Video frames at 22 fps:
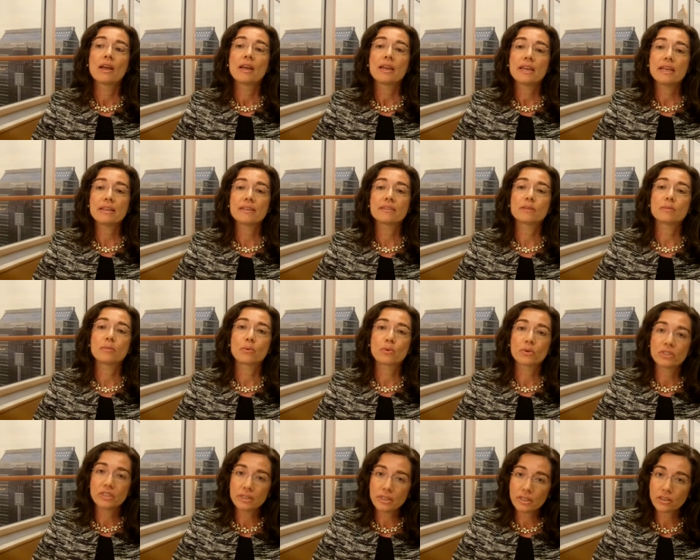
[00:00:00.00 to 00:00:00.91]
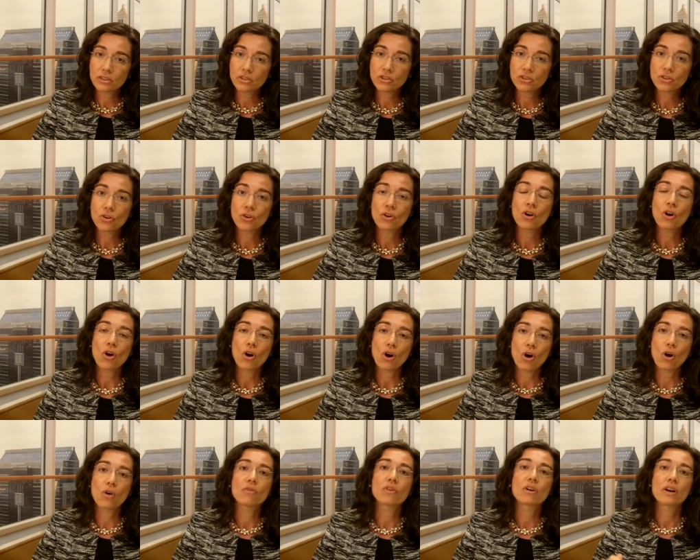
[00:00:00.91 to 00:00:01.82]
is a predictor
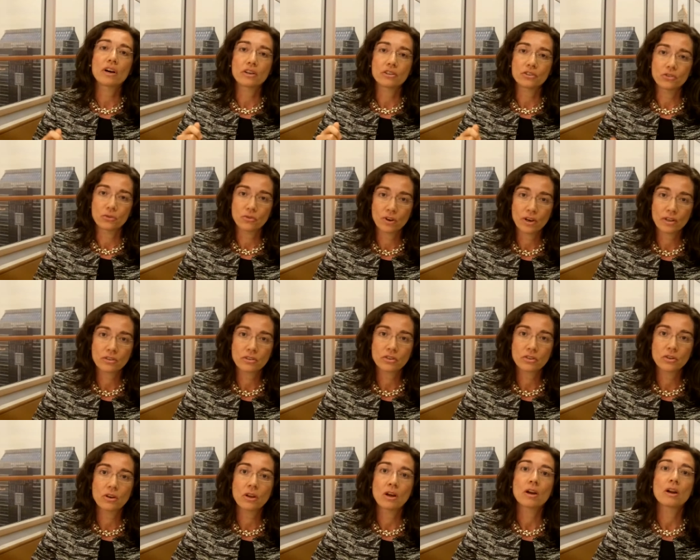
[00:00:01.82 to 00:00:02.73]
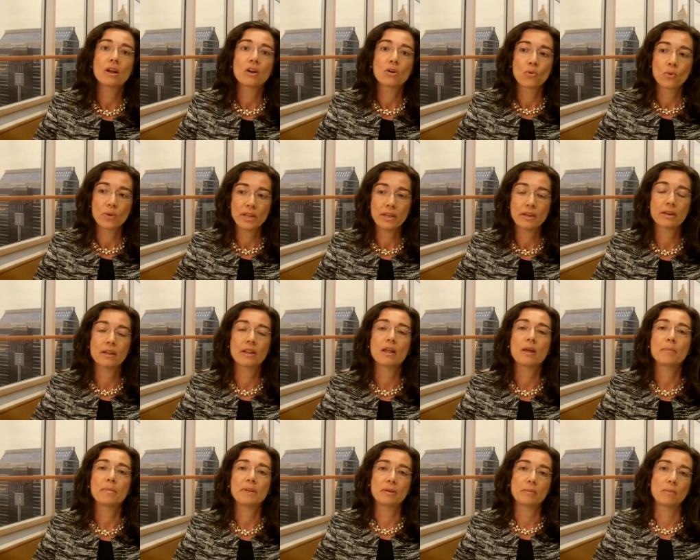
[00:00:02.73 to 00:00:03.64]
of cardiovascular, renal,
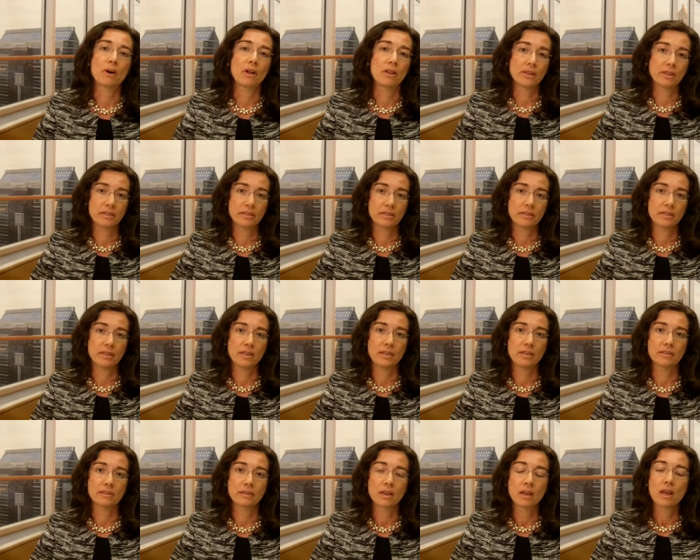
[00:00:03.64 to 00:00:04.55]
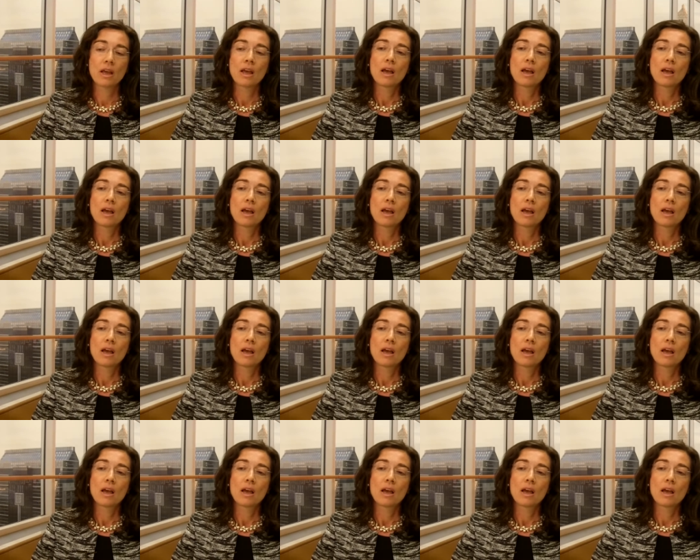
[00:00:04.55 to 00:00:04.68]
and metabolic disease.